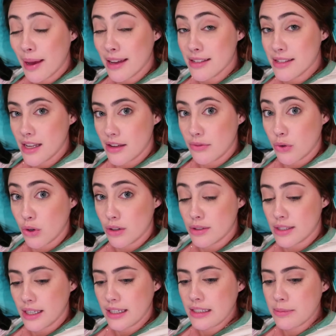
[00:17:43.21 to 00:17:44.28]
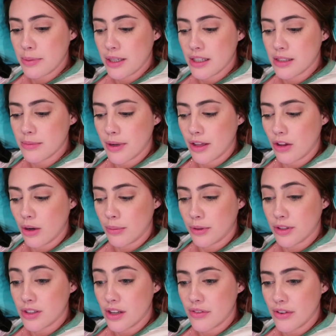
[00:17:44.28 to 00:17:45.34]
I say 4.06 because my alarm
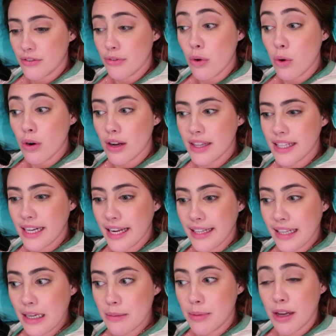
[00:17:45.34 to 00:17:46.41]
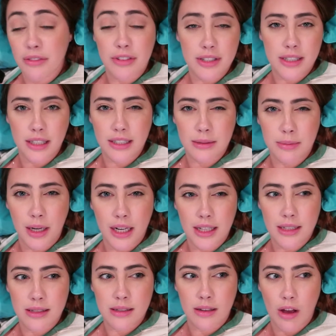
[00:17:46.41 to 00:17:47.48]
goes off at 4 and then I lay in bed for 6
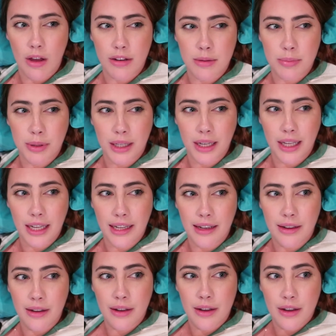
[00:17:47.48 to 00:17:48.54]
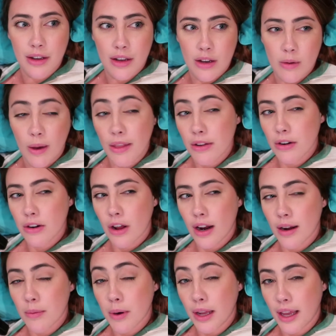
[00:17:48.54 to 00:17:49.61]
minutes contemplating whether or
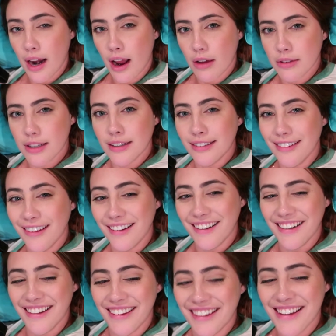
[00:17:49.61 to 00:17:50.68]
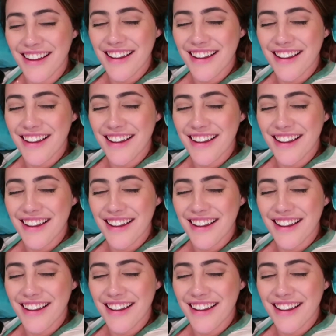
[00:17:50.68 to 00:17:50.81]
not I want to get out.